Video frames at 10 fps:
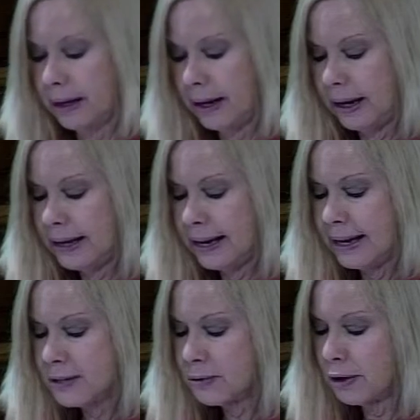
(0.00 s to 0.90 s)
And
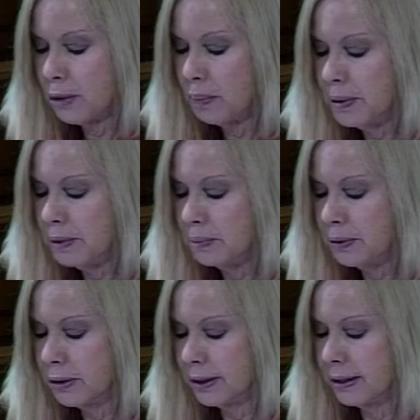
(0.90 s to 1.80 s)
Ezra opened the
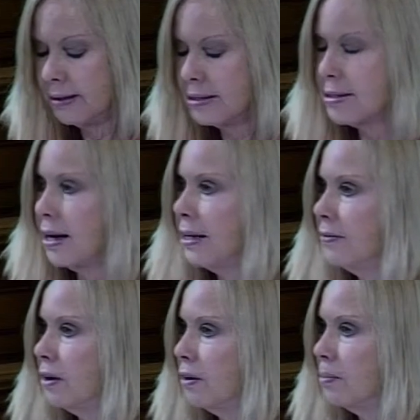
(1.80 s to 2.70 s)
book in the sight of
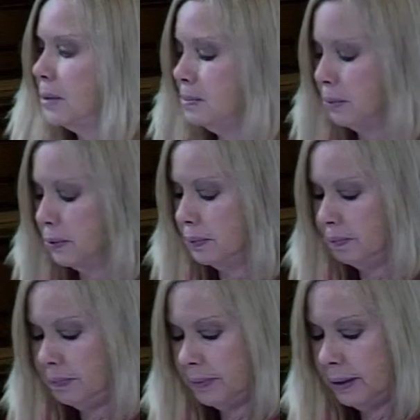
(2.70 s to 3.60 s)
all the people,
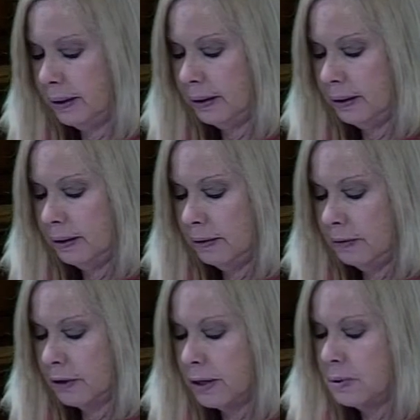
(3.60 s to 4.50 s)

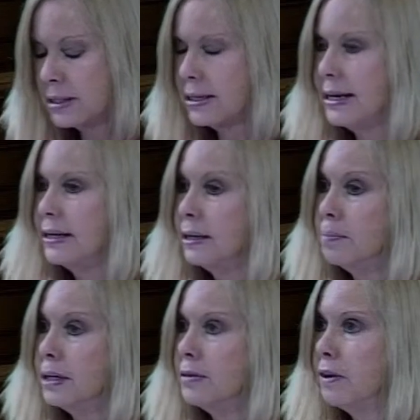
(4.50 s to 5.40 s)
for he was standing
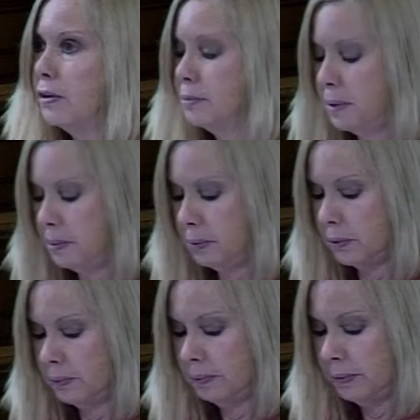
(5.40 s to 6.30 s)
above all the people.
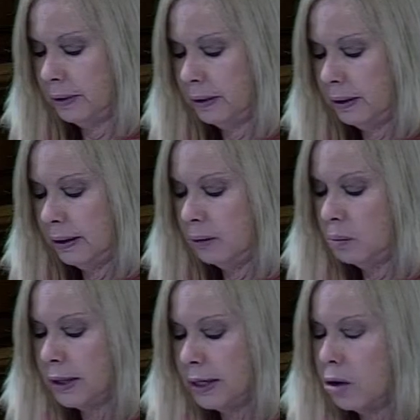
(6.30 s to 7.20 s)
And
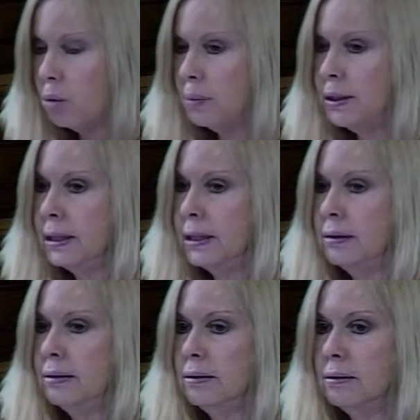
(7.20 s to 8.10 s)
when he opened
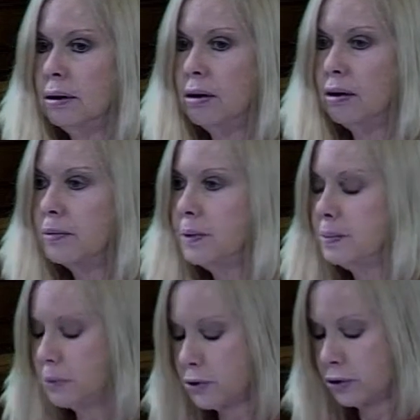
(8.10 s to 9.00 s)
it, all the
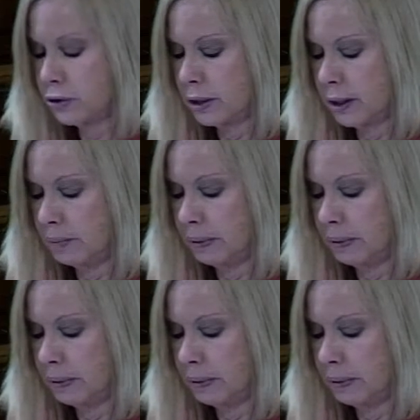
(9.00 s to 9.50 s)
people stood up.